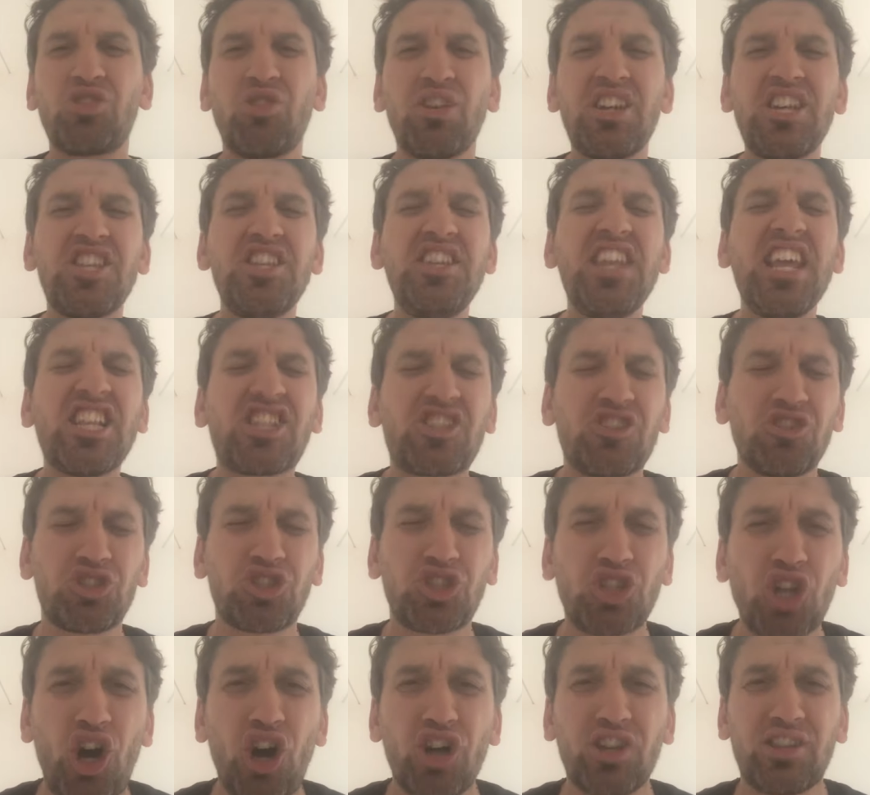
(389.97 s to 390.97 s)
So he needs to
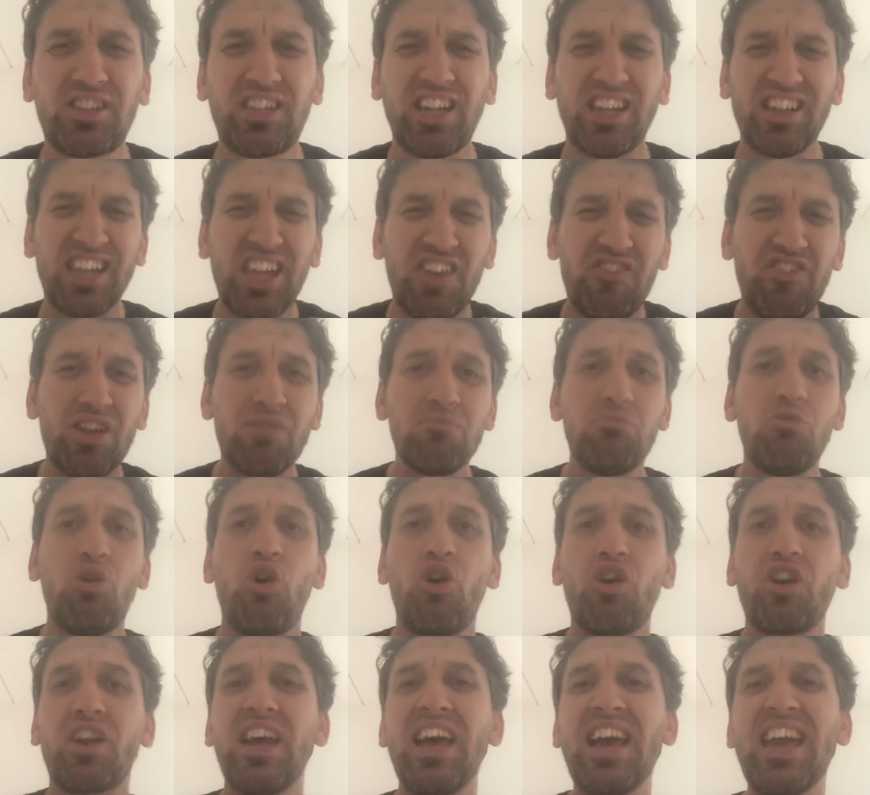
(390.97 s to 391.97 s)
start delivering
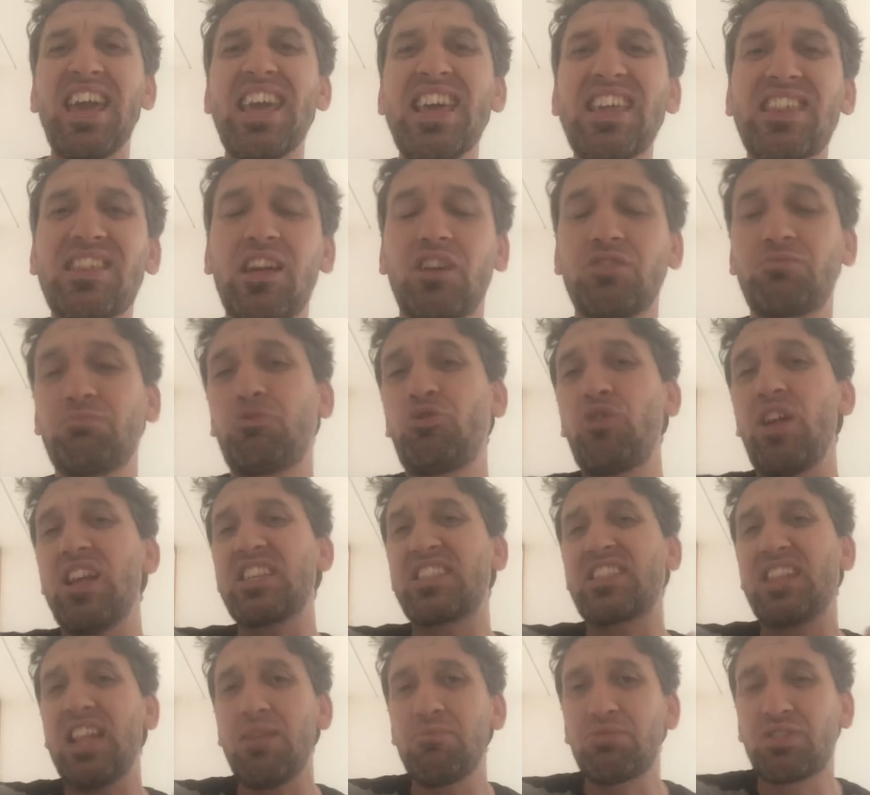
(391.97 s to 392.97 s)
more in the
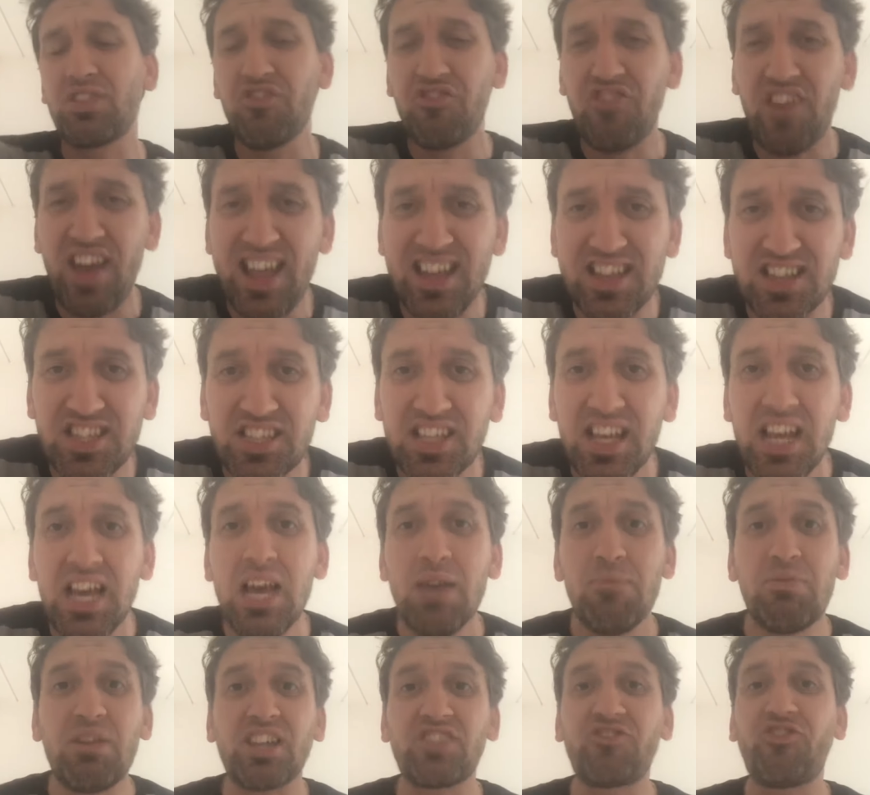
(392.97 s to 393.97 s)
Grand Slams events
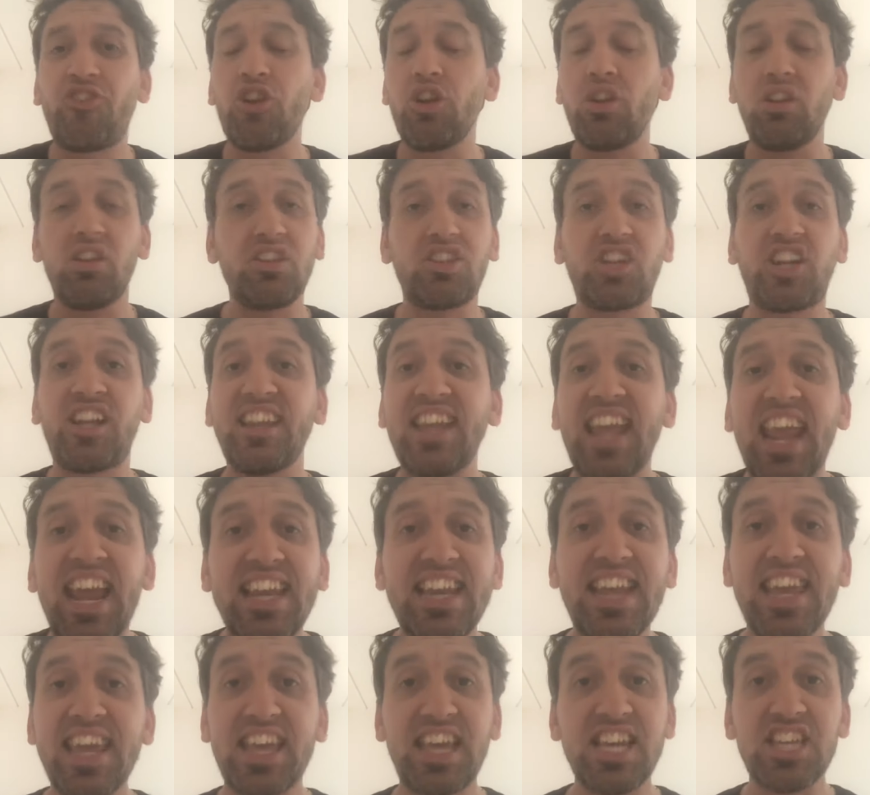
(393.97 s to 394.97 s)
because for,
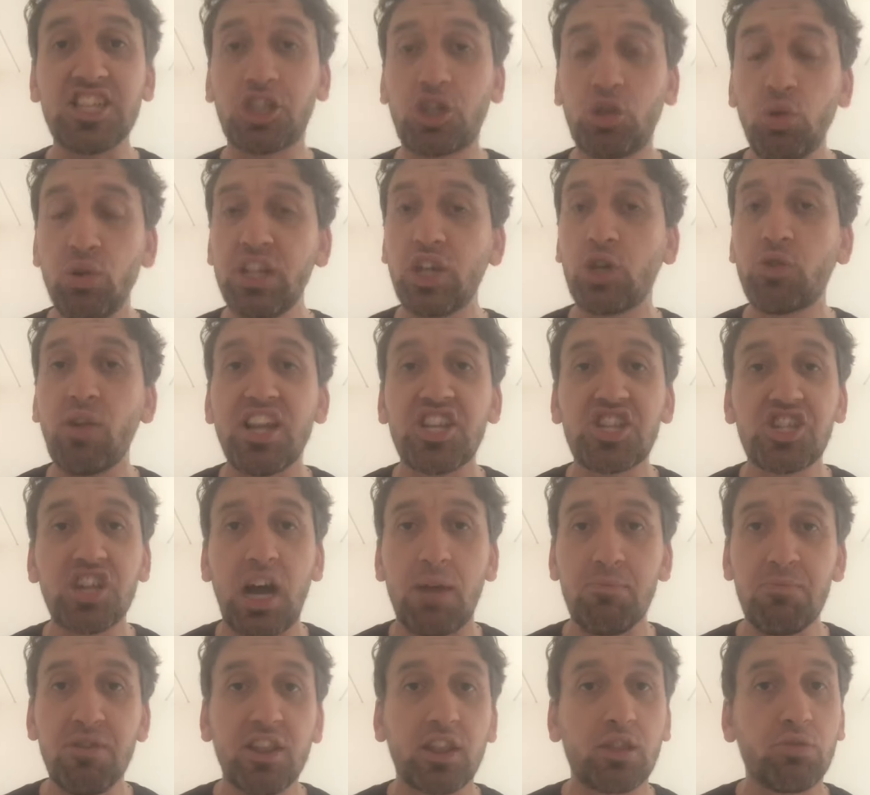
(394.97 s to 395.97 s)
clearly he's doing great
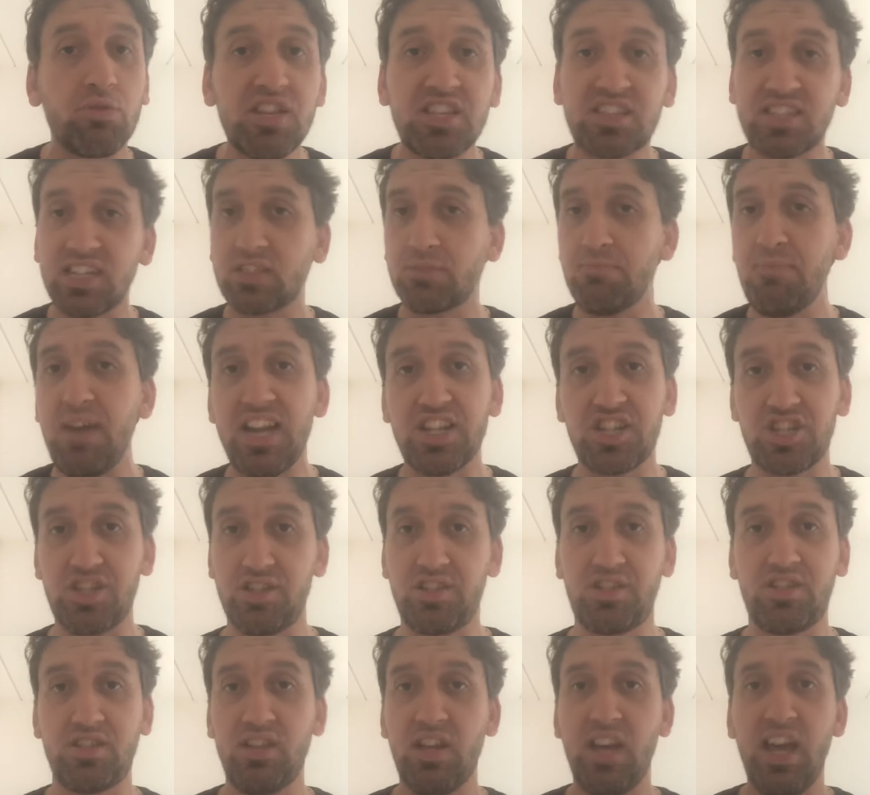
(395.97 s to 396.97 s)
job in three sets
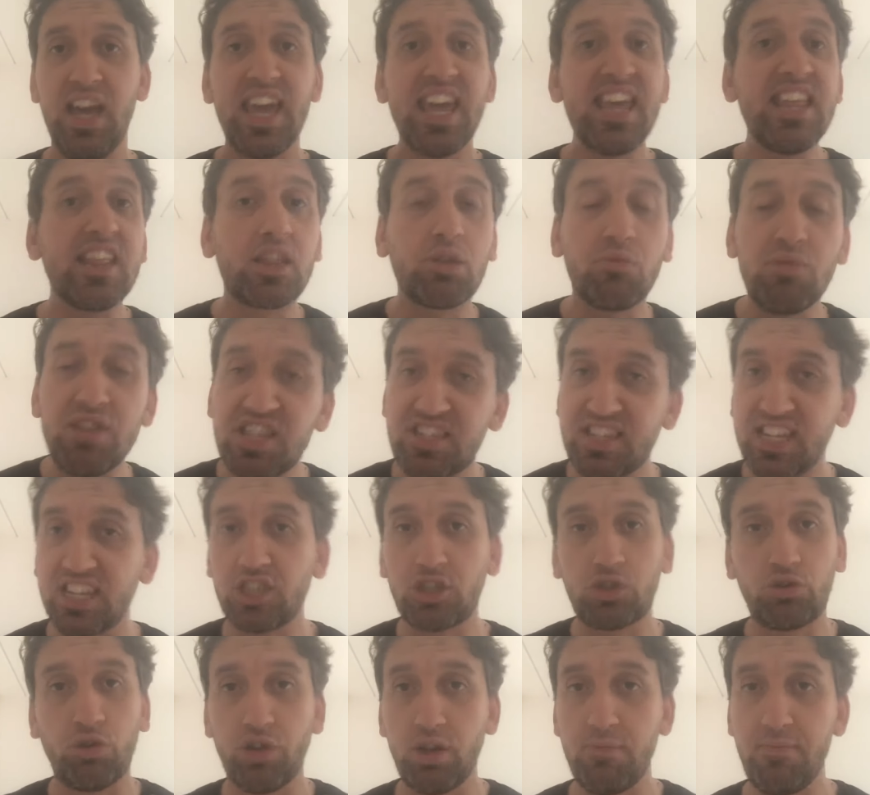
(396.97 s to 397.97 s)
matches, in three
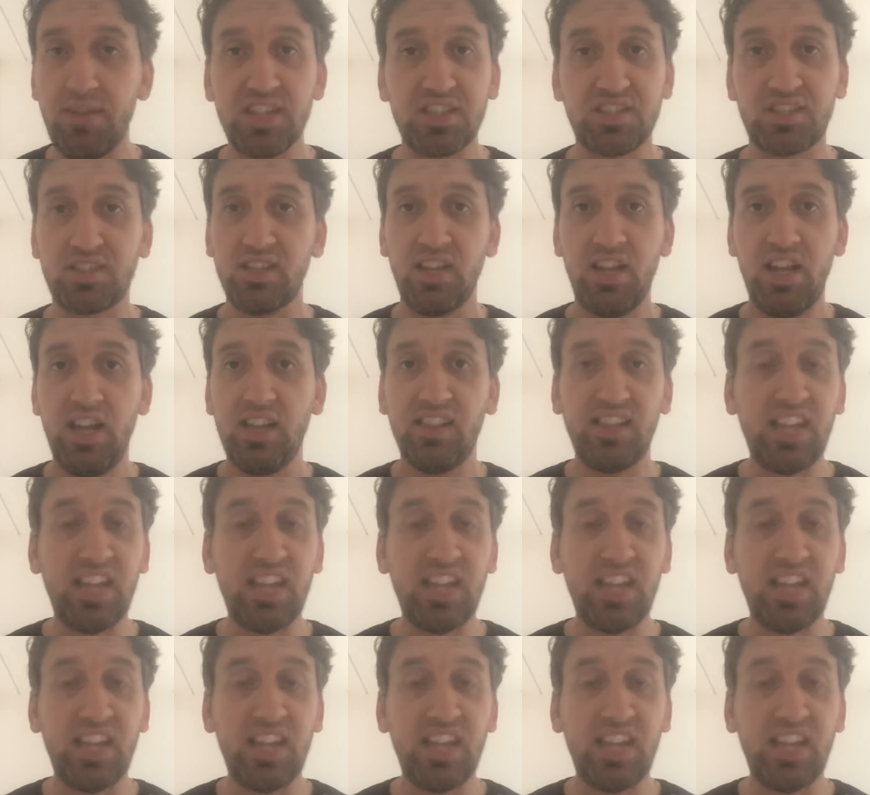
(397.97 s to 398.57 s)
sets tournaments.